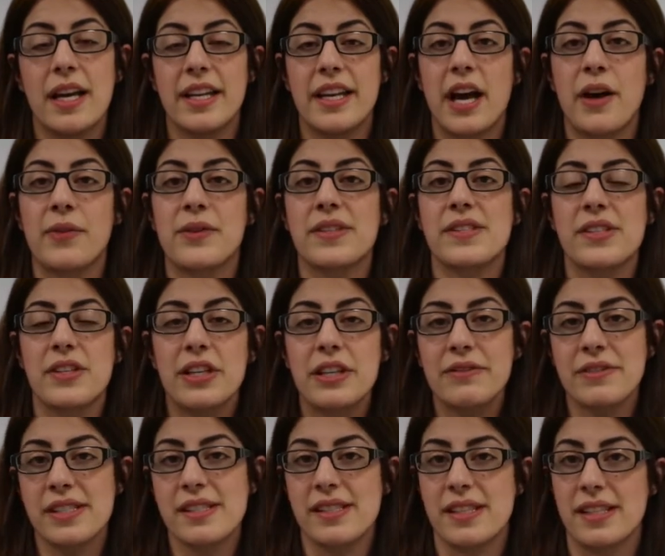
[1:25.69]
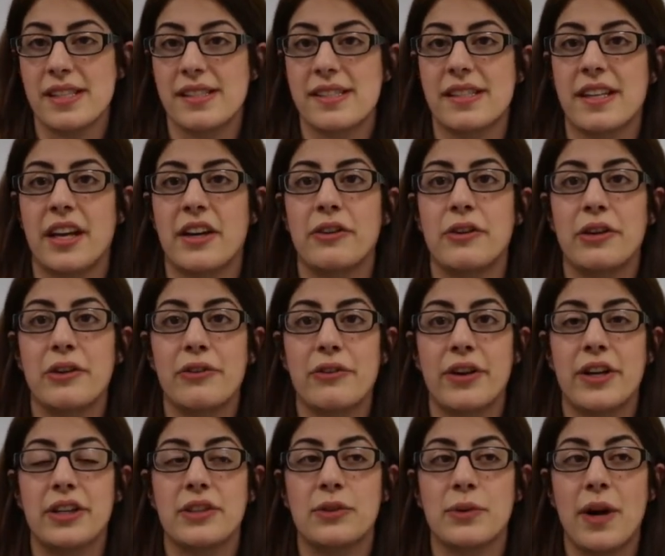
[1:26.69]
Now, the services can
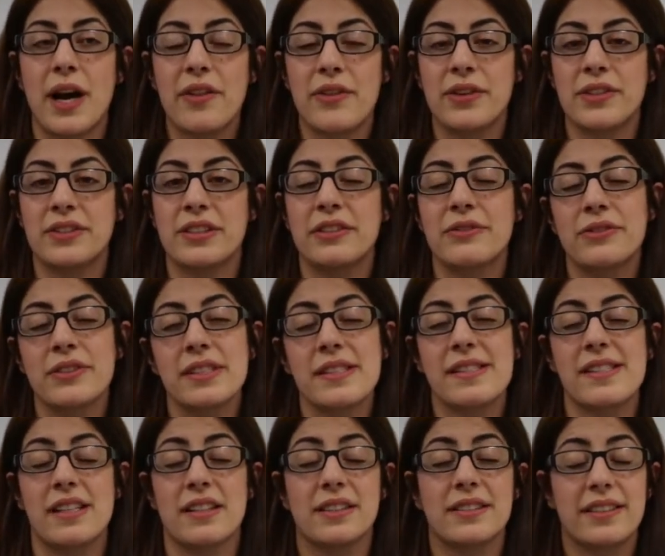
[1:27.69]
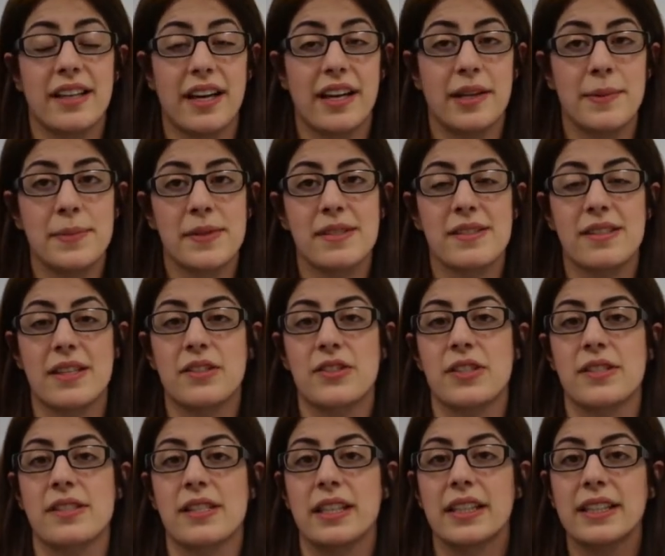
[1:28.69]
refer to other different cell types, such
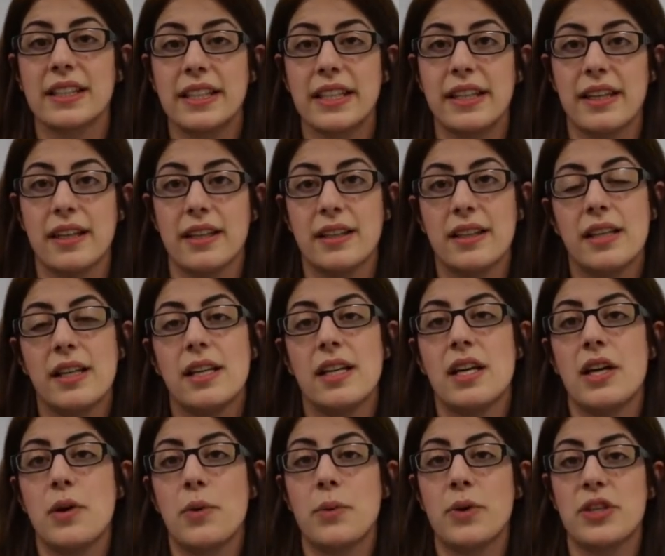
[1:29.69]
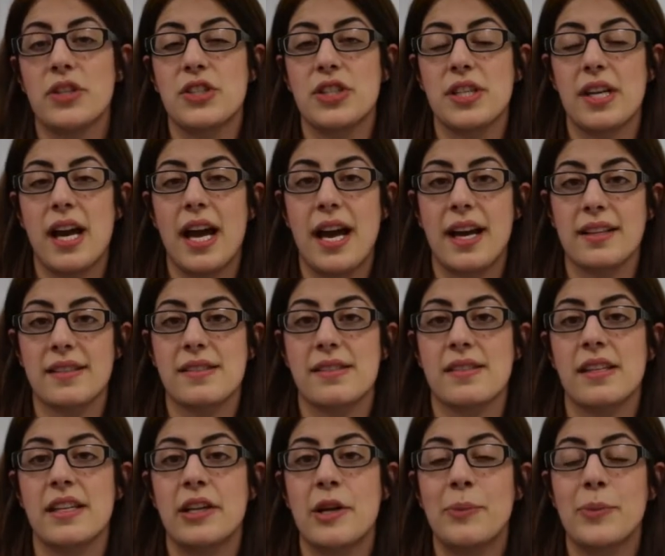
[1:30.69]
as the glia, which acts
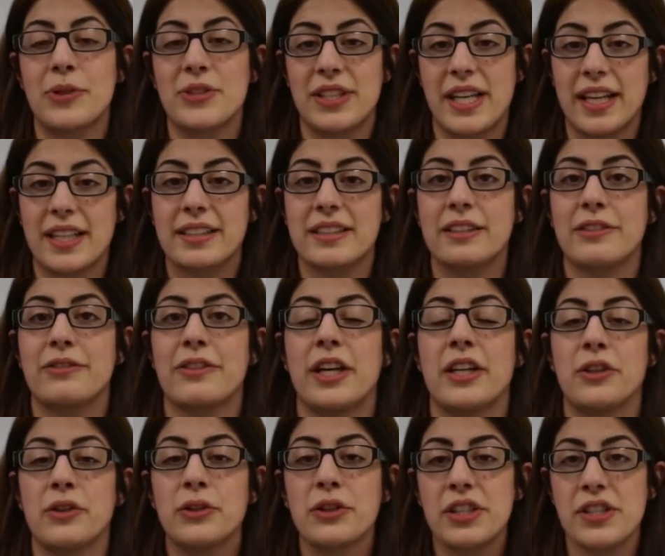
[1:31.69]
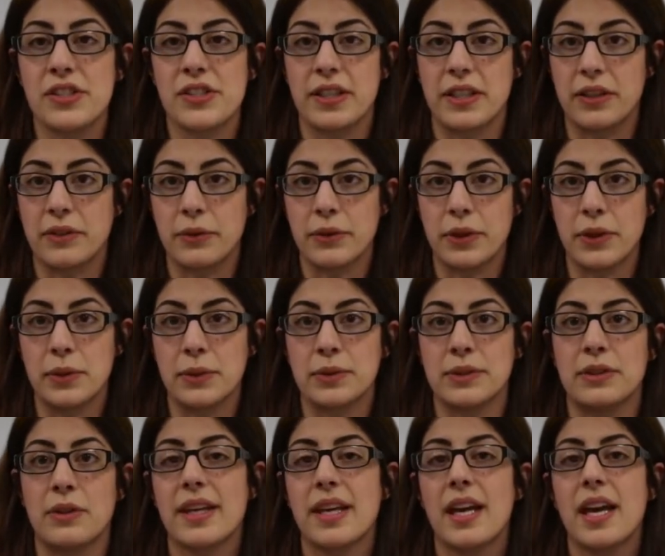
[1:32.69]
in a protective and nourishing
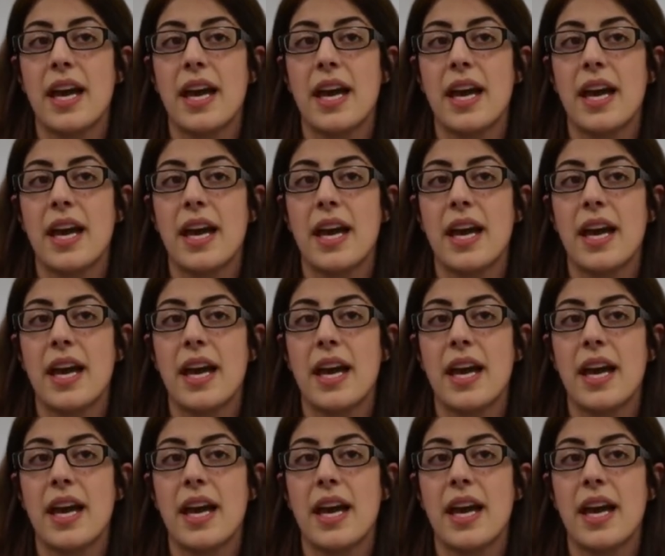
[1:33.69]
role.